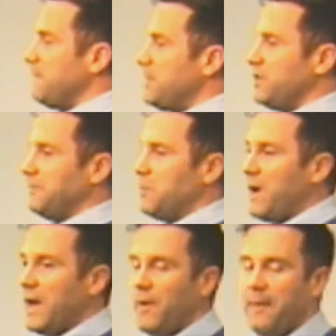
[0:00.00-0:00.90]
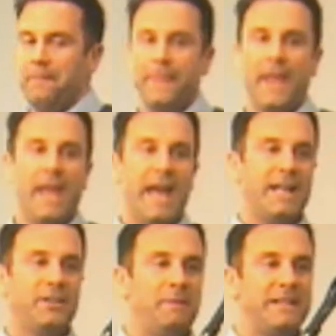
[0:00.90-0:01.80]
with a Mission
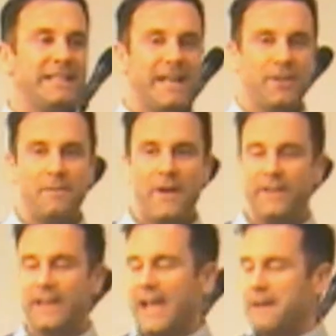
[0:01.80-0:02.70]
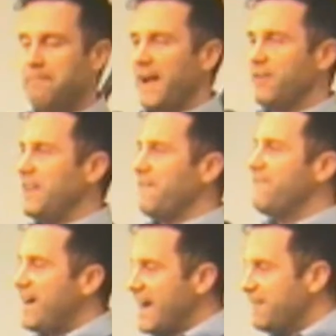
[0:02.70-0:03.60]
and she'd been to South America. Came back really
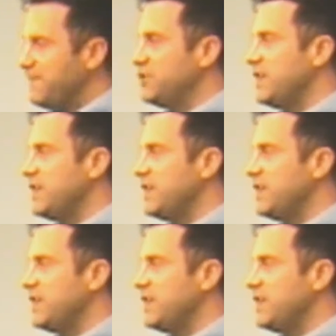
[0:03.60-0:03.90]
on fire for